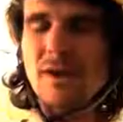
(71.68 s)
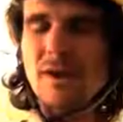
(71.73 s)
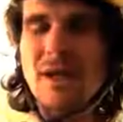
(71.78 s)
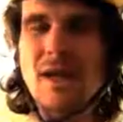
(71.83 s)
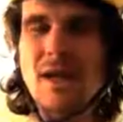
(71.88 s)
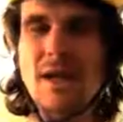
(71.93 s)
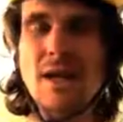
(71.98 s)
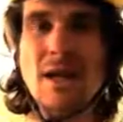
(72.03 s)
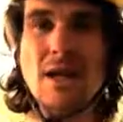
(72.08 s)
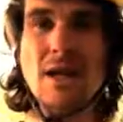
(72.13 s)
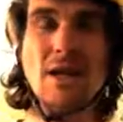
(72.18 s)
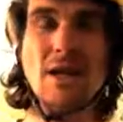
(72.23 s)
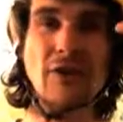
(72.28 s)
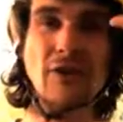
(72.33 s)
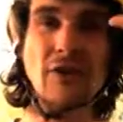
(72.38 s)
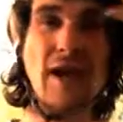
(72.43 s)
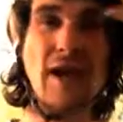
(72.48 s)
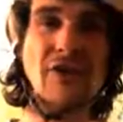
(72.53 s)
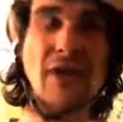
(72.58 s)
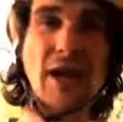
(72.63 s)
So that's how I
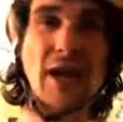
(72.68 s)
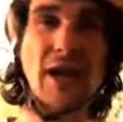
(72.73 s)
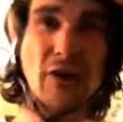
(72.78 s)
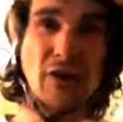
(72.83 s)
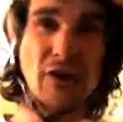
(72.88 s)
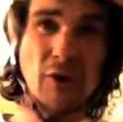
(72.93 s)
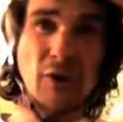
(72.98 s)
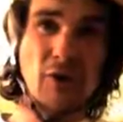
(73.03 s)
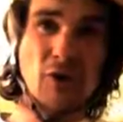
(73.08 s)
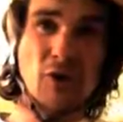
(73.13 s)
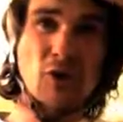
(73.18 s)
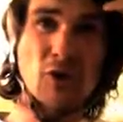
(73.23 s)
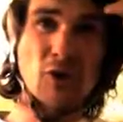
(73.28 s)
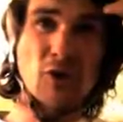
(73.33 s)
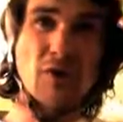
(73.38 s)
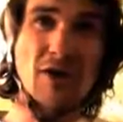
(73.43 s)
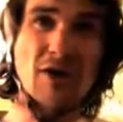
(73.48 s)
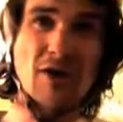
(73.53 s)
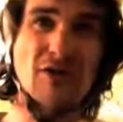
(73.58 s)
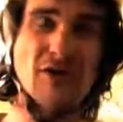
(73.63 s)
deal with sugar rushes.
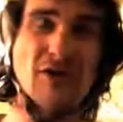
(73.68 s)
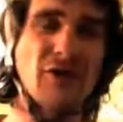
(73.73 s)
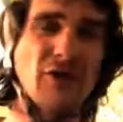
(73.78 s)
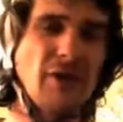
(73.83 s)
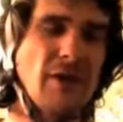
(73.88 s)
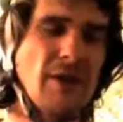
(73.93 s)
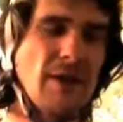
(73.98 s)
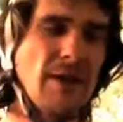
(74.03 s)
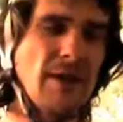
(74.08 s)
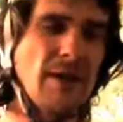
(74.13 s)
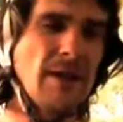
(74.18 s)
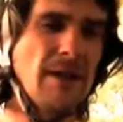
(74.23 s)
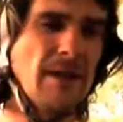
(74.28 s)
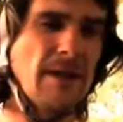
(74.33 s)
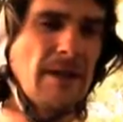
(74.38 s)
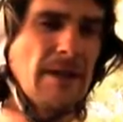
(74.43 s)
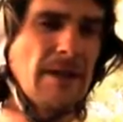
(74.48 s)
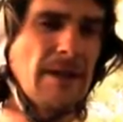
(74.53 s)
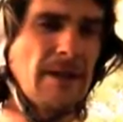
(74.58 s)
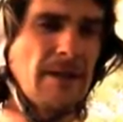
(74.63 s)

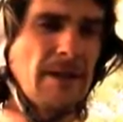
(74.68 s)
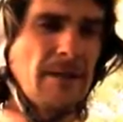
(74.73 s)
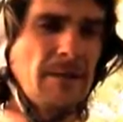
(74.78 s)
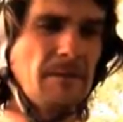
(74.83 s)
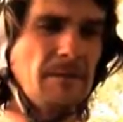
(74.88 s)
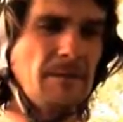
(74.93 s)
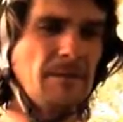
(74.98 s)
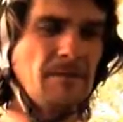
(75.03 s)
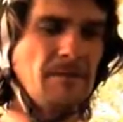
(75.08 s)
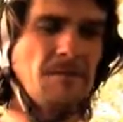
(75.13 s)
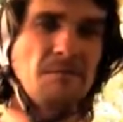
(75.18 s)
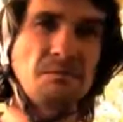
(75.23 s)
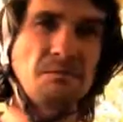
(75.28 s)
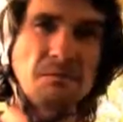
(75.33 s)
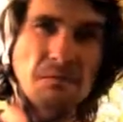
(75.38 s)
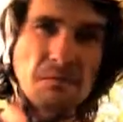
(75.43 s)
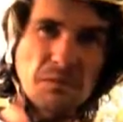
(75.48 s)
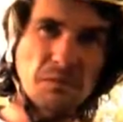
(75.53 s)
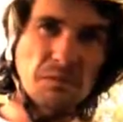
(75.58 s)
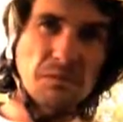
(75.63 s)

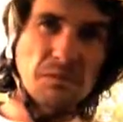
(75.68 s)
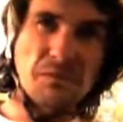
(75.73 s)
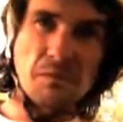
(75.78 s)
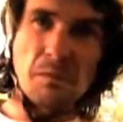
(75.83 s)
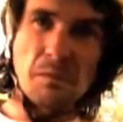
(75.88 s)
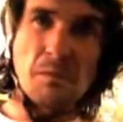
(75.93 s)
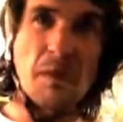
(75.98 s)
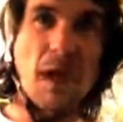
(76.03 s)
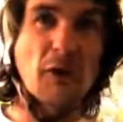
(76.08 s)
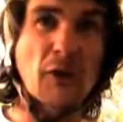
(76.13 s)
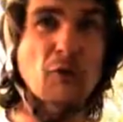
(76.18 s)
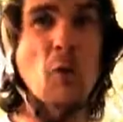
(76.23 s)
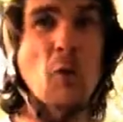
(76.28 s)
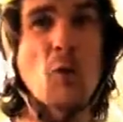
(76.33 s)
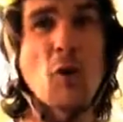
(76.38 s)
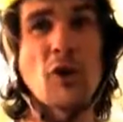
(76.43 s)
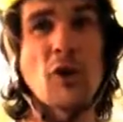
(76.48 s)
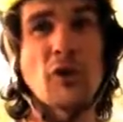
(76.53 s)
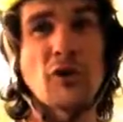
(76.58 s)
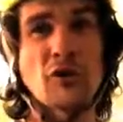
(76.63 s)
That's what works for
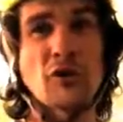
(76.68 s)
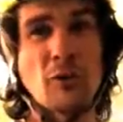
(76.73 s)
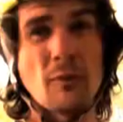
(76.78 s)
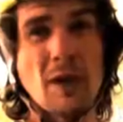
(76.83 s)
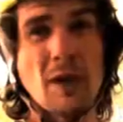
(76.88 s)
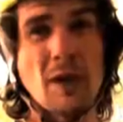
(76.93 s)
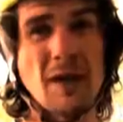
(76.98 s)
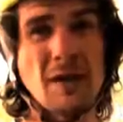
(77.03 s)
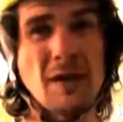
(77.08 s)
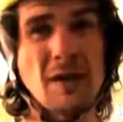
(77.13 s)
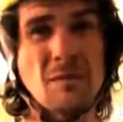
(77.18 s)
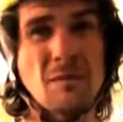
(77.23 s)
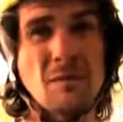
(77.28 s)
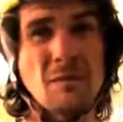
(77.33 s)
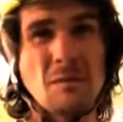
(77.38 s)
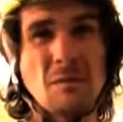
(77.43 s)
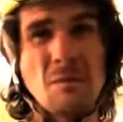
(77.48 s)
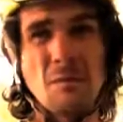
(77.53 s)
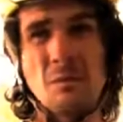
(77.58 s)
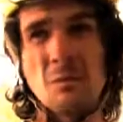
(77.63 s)
me.
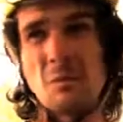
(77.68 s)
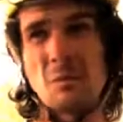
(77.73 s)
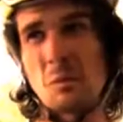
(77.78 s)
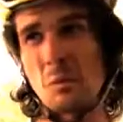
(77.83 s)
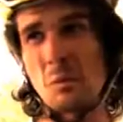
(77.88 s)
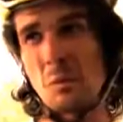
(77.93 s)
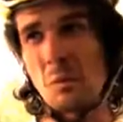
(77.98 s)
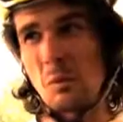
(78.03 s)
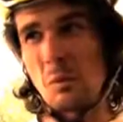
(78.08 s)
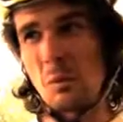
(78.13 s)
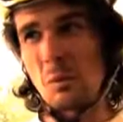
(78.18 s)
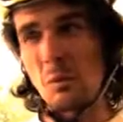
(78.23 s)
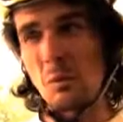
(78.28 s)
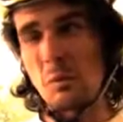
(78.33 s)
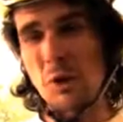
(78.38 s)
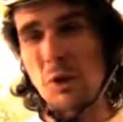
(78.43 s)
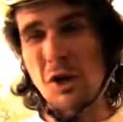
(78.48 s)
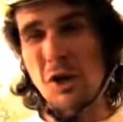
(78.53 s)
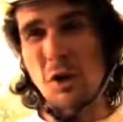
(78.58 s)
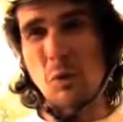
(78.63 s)
You know,
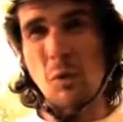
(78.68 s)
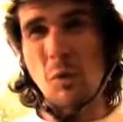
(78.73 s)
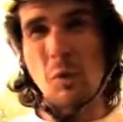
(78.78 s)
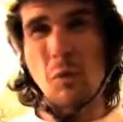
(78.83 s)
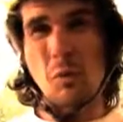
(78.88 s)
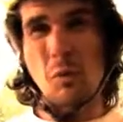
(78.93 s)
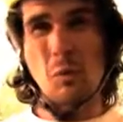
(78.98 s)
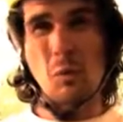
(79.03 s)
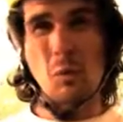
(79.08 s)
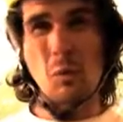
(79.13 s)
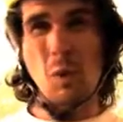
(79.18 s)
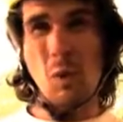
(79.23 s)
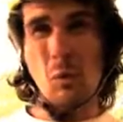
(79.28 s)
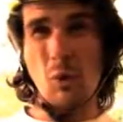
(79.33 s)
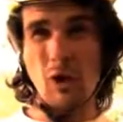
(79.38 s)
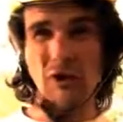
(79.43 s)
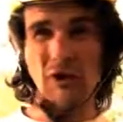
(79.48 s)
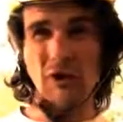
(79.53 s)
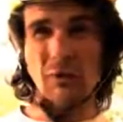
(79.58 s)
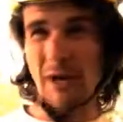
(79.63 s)
what works for me,
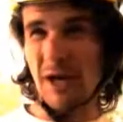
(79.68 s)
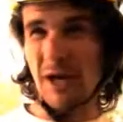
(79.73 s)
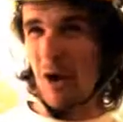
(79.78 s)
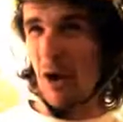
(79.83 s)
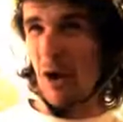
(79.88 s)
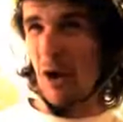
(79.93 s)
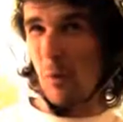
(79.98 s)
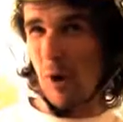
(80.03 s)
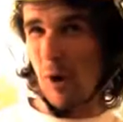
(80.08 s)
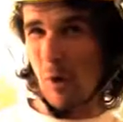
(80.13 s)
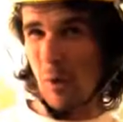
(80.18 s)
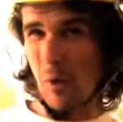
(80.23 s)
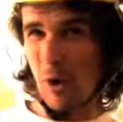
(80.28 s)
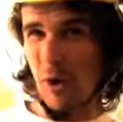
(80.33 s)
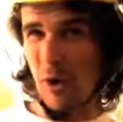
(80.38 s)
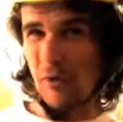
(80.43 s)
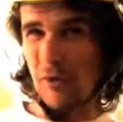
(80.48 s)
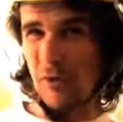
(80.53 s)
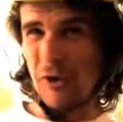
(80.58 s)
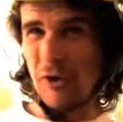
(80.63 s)
not what works for
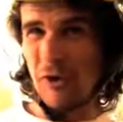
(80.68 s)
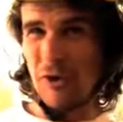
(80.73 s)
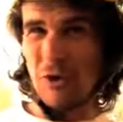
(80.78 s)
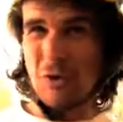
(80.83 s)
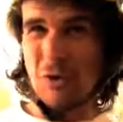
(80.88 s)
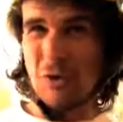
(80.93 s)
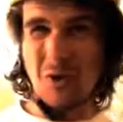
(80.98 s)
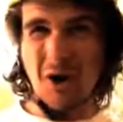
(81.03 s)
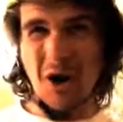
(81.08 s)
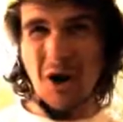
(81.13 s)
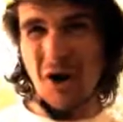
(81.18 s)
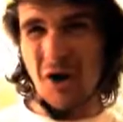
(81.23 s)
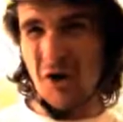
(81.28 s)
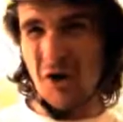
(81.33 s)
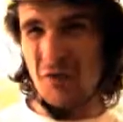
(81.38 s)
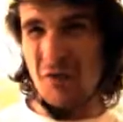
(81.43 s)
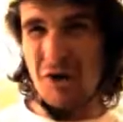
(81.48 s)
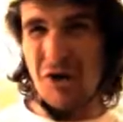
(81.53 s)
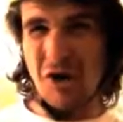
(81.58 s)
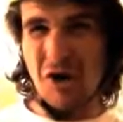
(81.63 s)
you. I don't really know. I'll
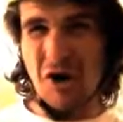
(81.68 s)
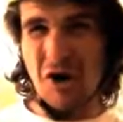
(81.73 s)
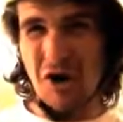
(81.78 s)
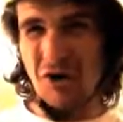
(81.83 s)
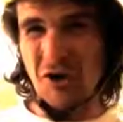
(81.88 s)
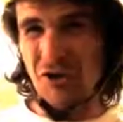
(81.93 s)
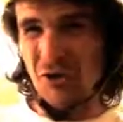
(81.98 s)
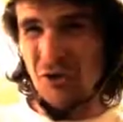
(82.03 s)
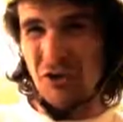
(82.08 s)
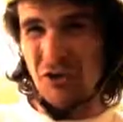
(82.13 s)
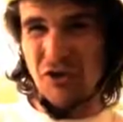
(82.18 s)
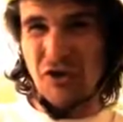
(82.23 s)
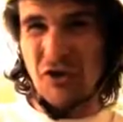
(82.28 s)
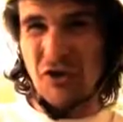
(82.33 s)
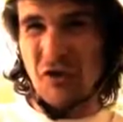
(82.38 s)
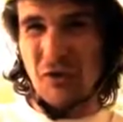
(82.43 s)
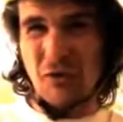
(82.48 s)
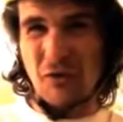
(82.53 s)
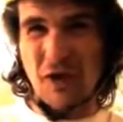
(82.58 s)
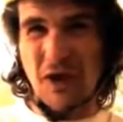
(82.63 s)
sort of sit on the fence. I
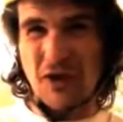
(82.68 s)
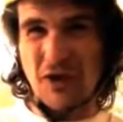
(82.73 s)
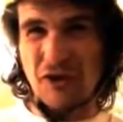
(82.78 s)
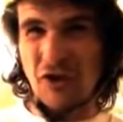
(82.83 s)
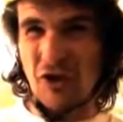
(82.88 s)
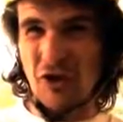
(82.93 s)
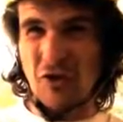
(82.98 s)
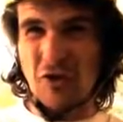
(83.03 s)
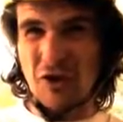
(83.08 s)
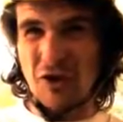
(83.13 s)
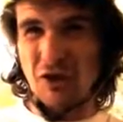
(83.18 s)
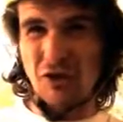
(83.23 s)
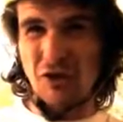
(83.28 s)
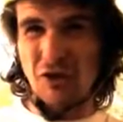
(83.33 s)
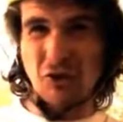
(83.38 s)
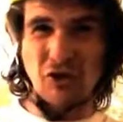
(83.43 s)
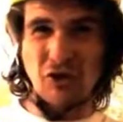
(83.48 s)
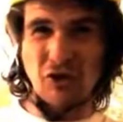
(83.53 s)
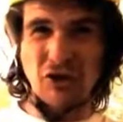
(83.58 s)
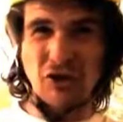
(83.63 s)
don't really sort of say
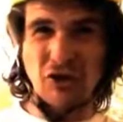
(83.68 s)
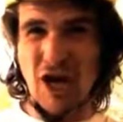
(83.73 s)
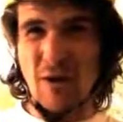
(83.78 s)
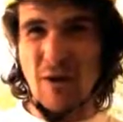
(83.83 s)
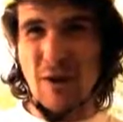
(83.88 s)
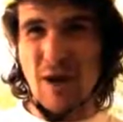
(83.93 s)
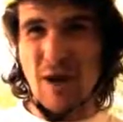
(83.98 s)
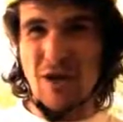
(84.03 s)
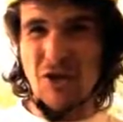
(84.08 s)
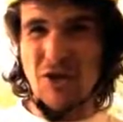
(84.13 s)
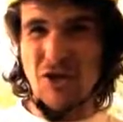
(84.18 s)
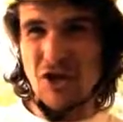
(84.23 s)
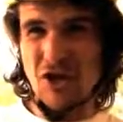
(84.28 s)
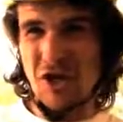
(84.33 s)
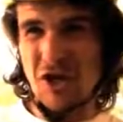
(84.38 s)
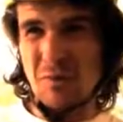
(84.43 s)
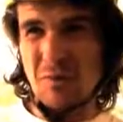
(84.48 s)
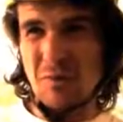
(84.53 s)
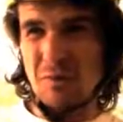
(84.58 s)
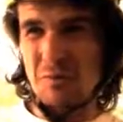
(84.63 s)
much. I'll
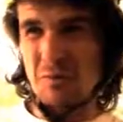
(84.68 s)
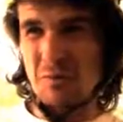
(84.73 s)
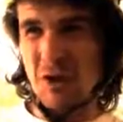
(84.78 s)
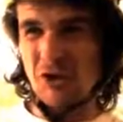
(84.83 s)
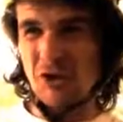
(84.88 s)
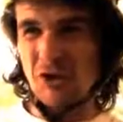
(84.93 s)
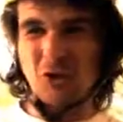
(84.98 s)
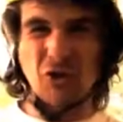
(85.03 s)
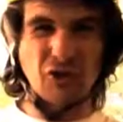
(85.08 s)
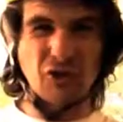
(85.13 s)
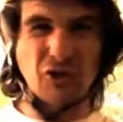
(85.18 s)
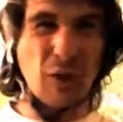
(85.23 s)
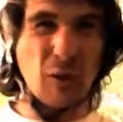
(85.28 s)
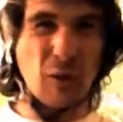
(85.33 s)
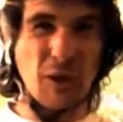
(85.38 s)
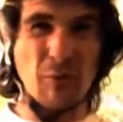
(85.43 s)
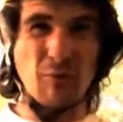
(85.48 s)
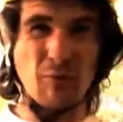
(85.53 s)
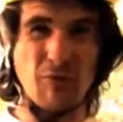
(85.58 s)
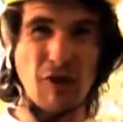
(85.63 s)
sort of say what impresses
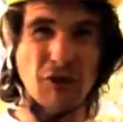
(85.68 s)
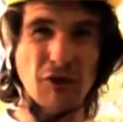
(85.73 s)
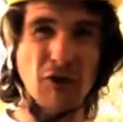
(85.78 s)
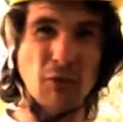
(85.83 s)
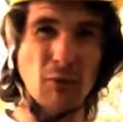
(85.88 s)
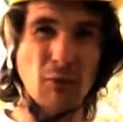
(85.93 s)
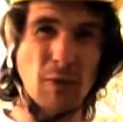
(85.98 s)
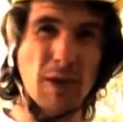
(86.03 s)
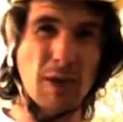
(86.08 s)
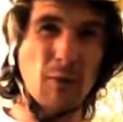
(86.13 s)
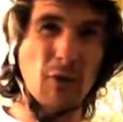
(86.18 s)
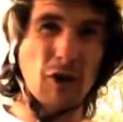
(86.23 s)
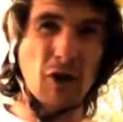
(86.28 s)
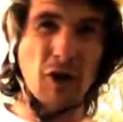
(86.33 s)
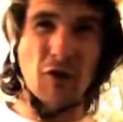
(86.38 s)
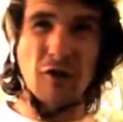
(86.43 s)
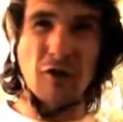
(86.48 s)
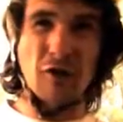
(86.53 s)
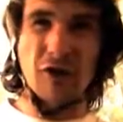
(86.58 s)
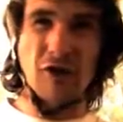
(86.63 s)
people. I don't really tell
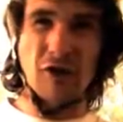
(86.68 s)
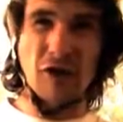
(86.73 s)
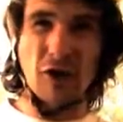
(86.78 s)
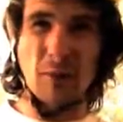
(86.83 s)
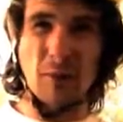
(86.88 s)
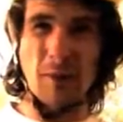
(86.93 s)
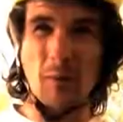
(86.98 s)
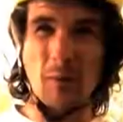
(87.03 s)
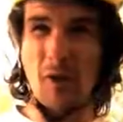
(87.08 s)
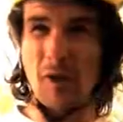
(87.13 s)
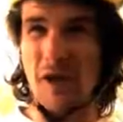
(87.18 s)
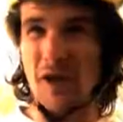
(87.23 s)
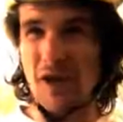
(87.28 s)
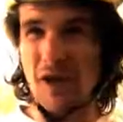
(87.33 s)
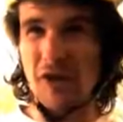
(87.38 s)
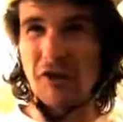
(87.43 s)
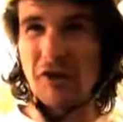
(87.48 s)
people what they need to hear.